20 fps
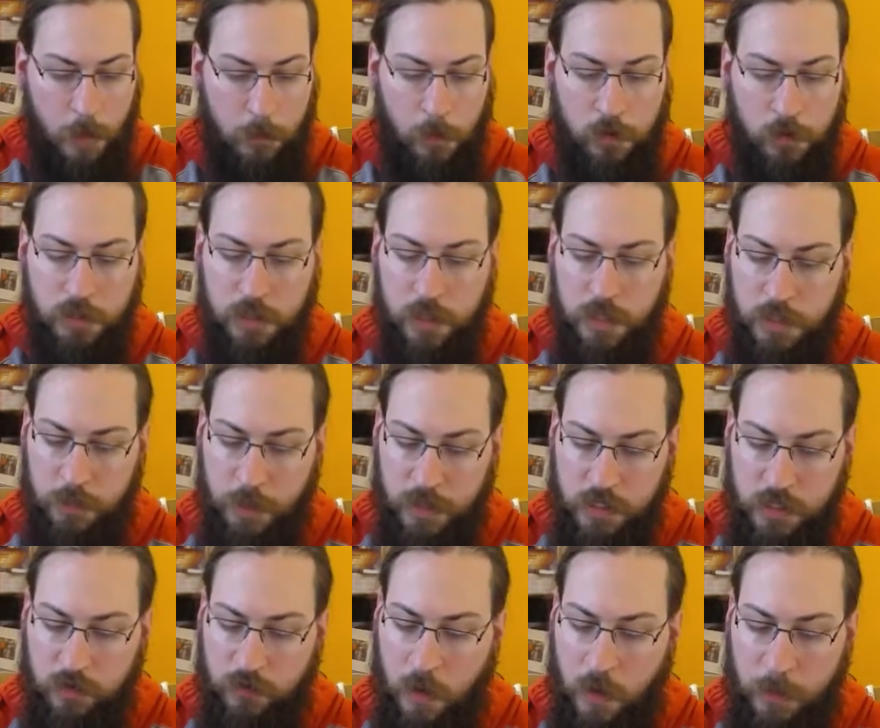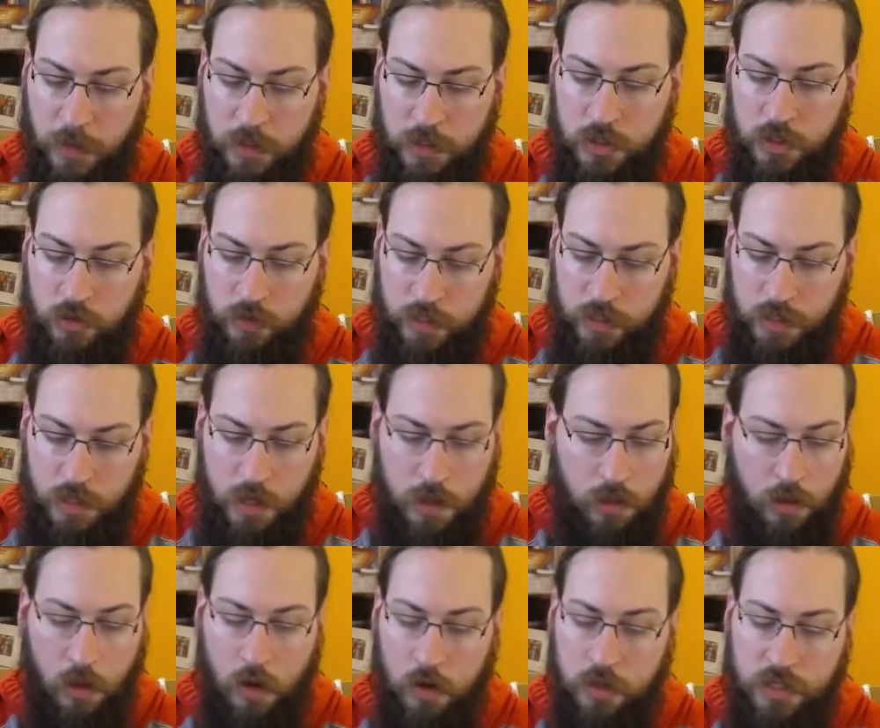Mostly expensive but discreet,
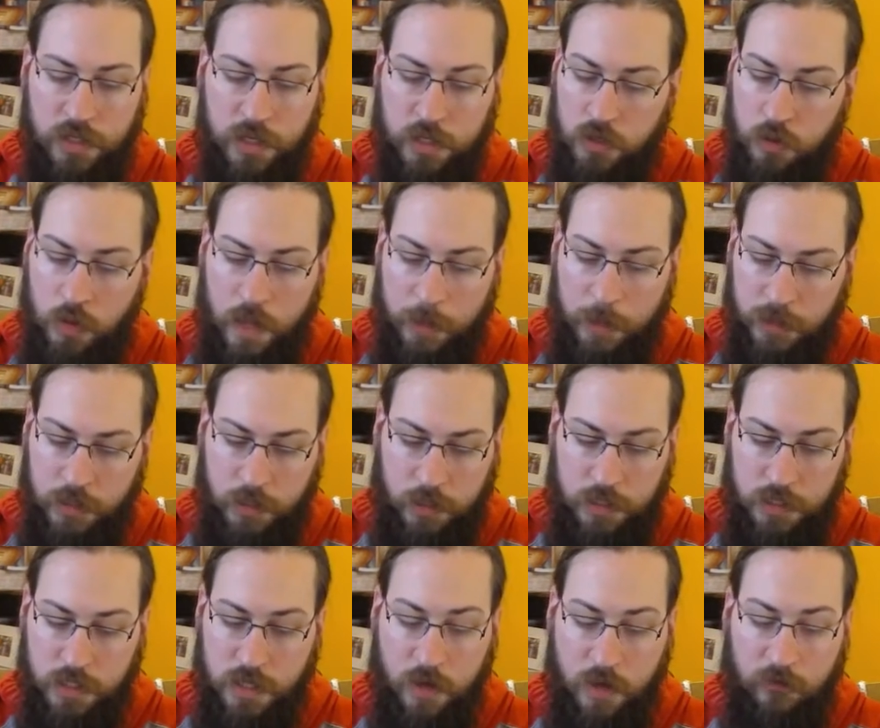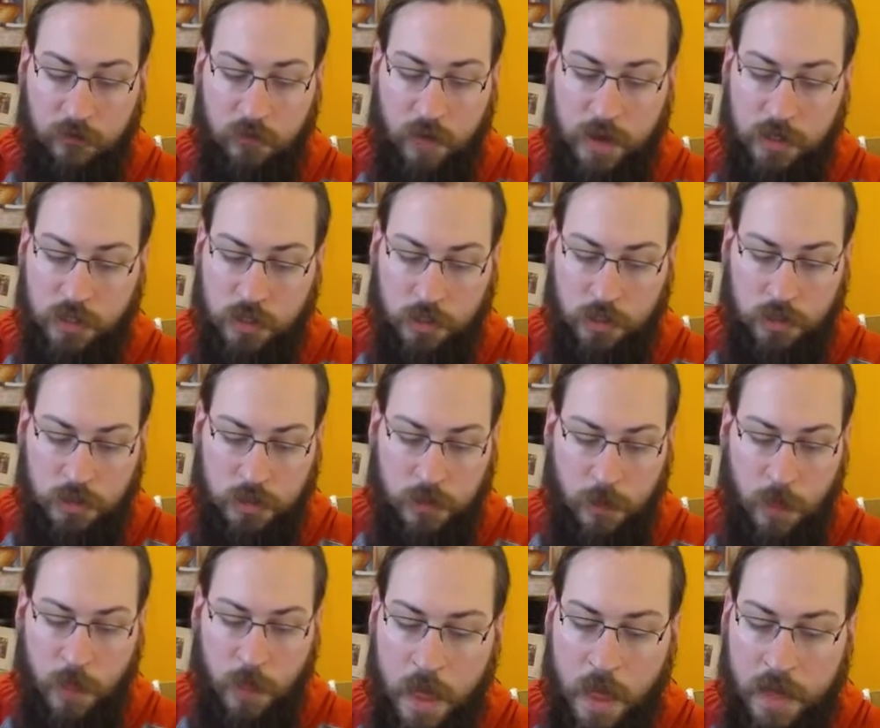large sexual appetites, flagellant,
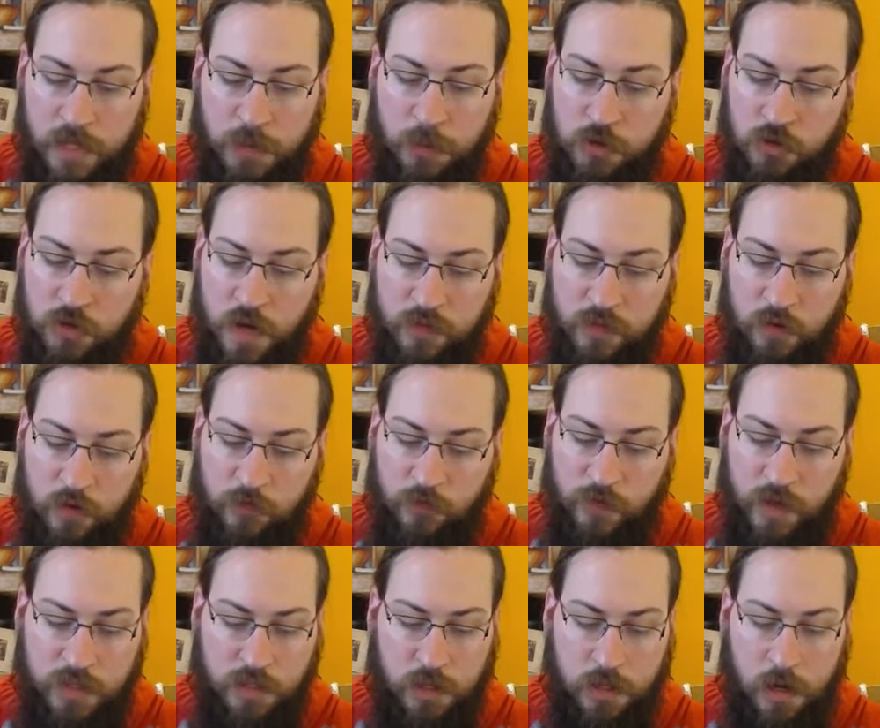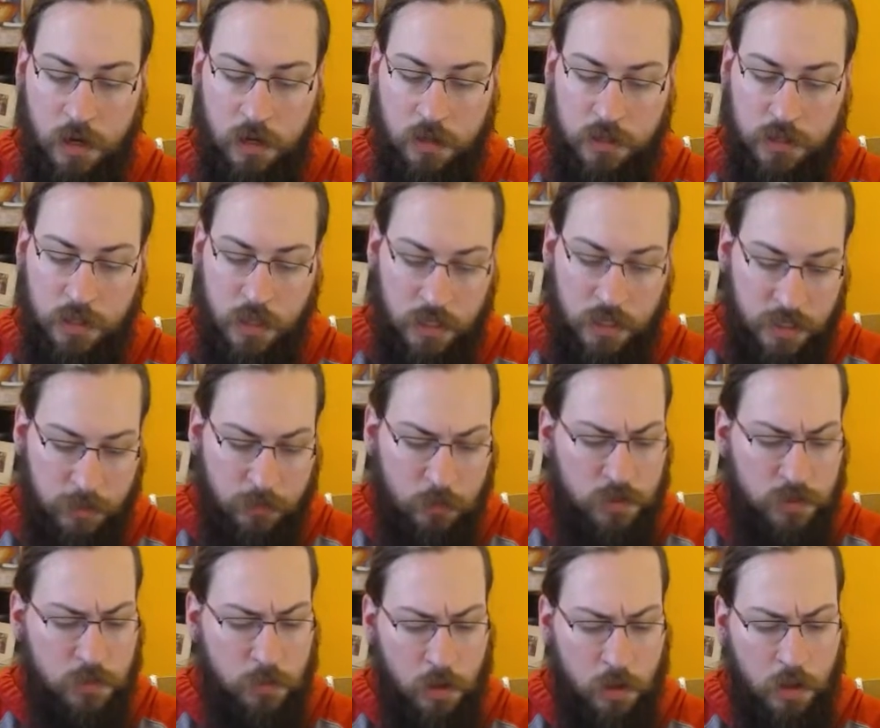expert driver of fast cars, adept
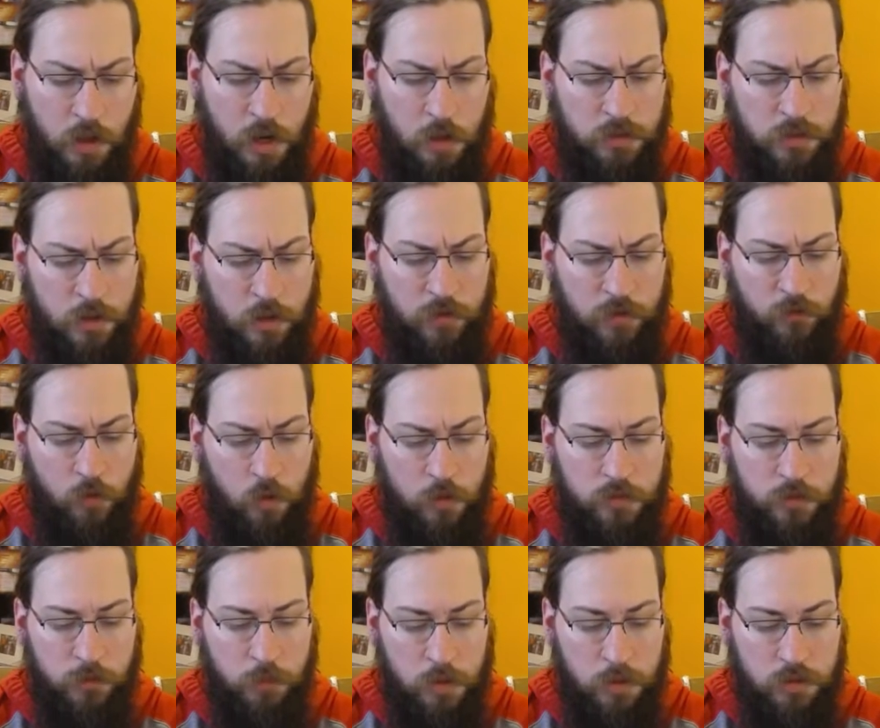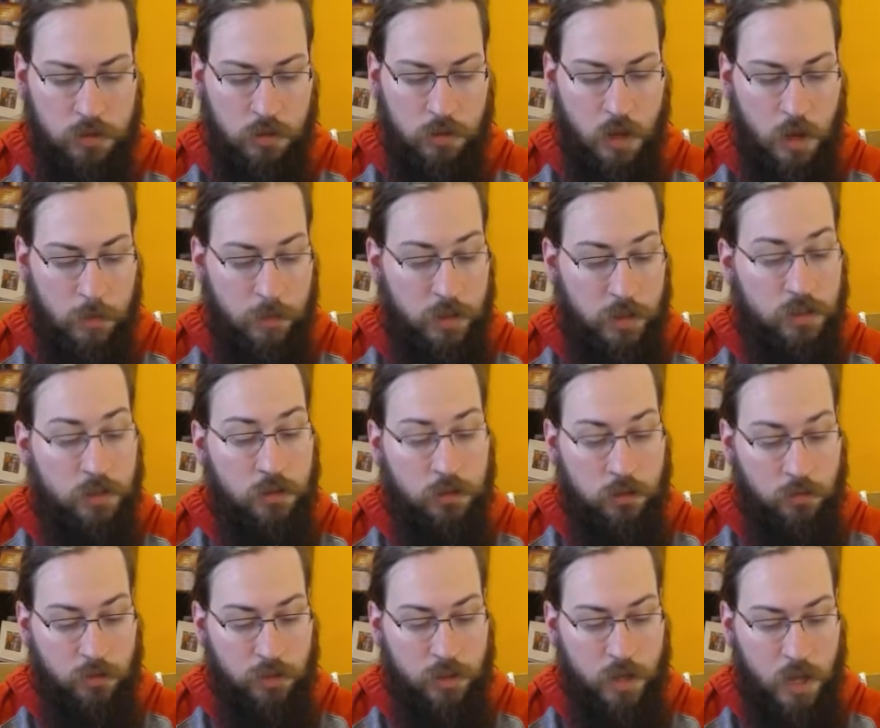with small arms and other forms of personal combat,
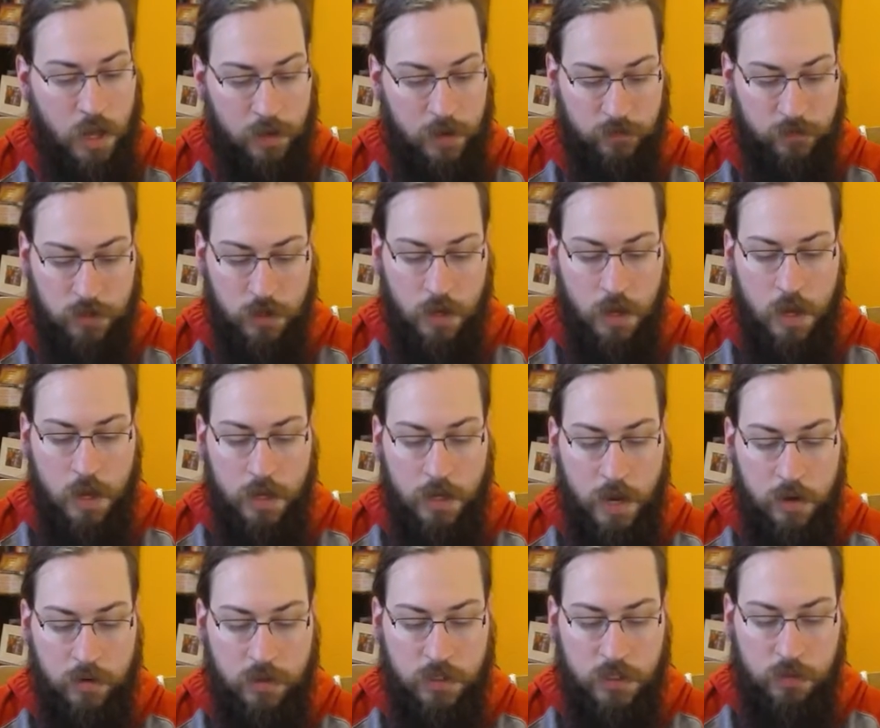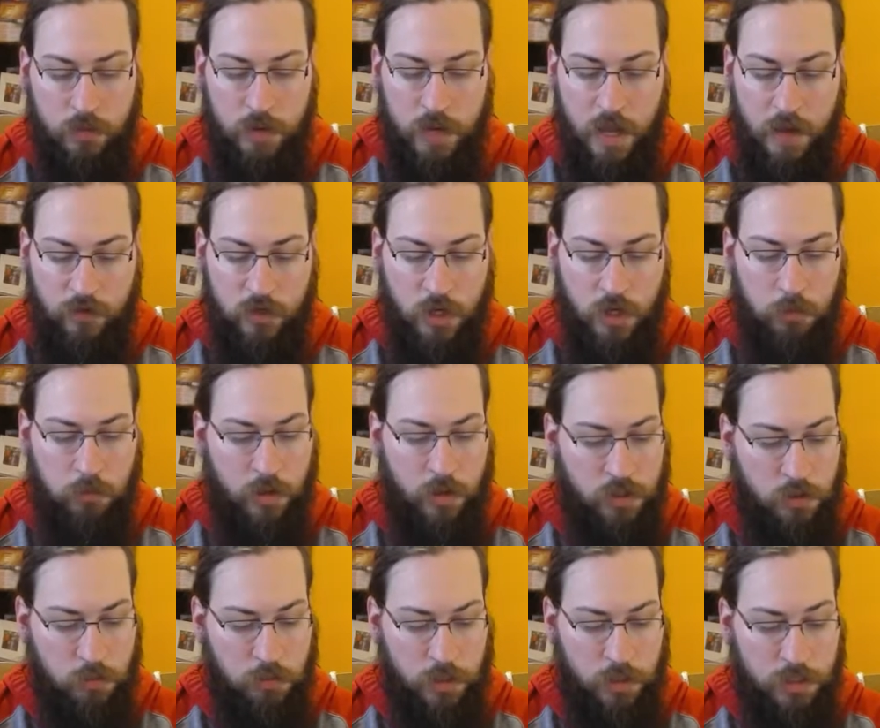including knives, Carries three ever-sharp
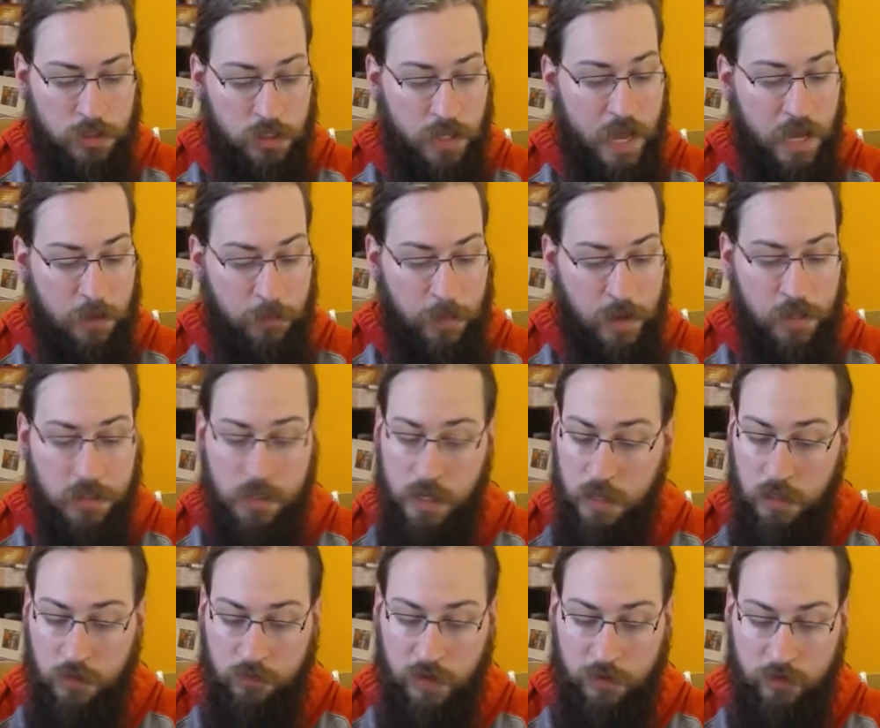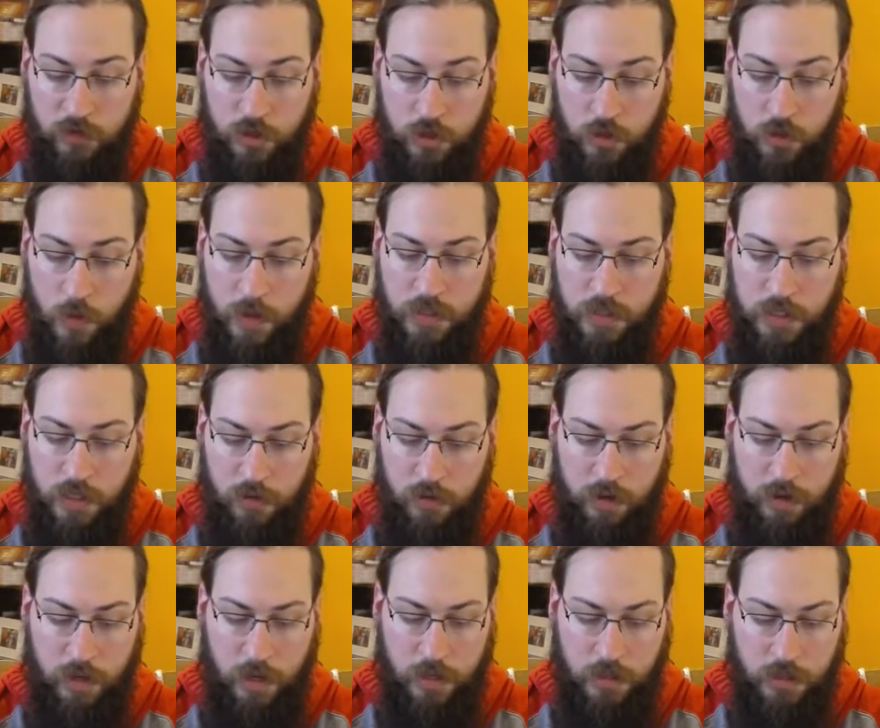razor blades in hat band, heel of left shoe, and
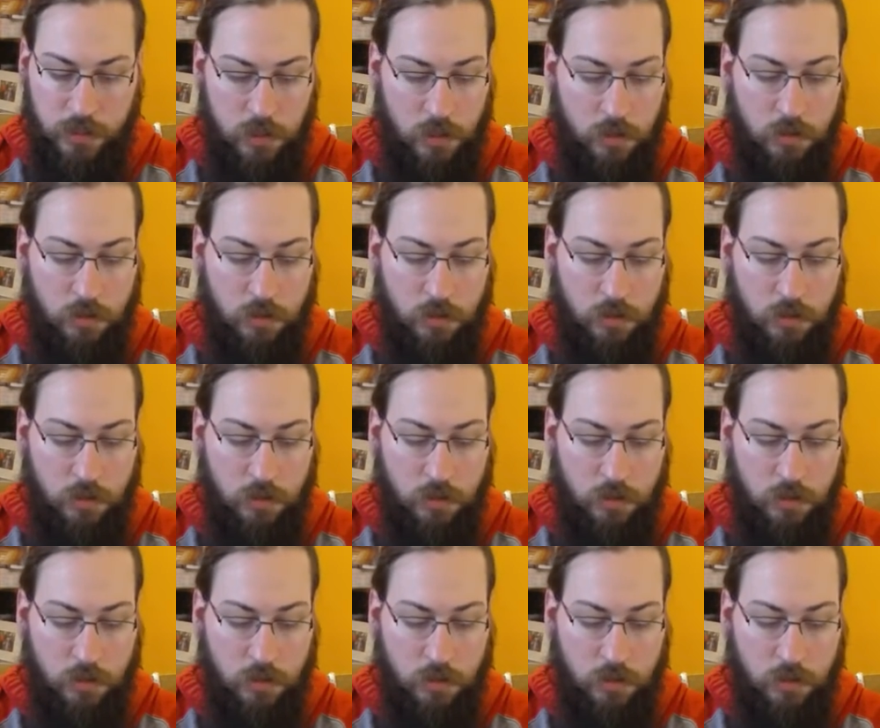cigarette case.